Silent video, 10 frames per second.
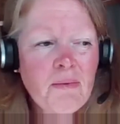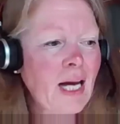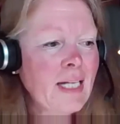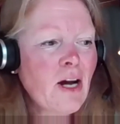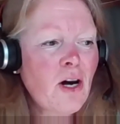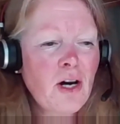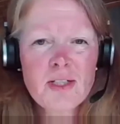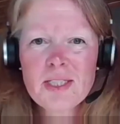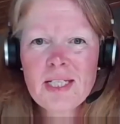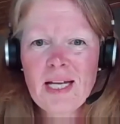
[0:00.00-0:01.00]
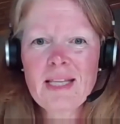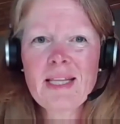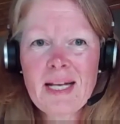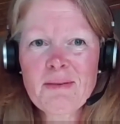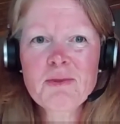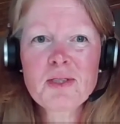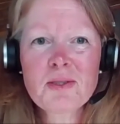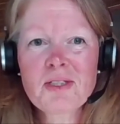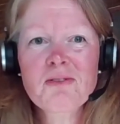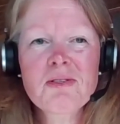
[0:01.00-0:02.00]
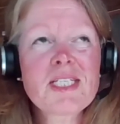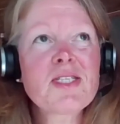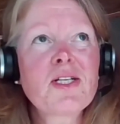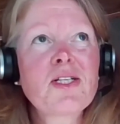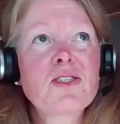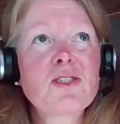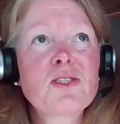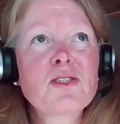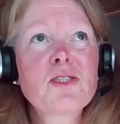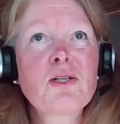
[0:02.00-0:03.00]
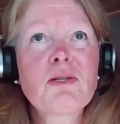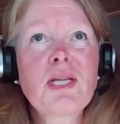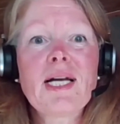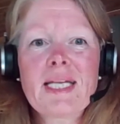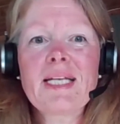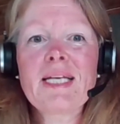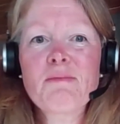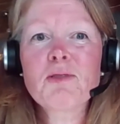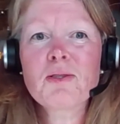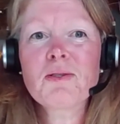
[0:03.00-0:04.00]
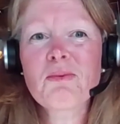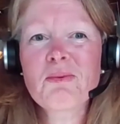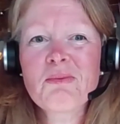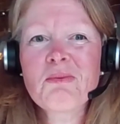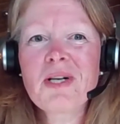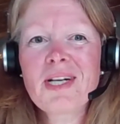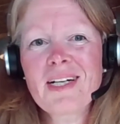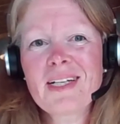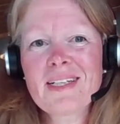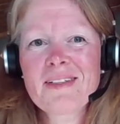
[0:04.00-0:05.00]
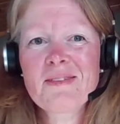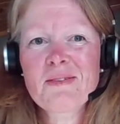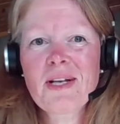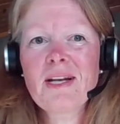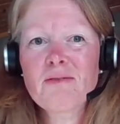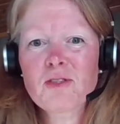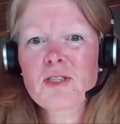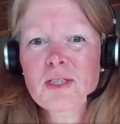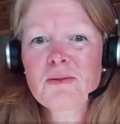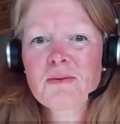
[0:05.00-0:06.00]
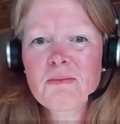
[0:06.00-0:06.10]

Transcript: at heart, and then I'm doing the research so that I can keep doing what I love to do.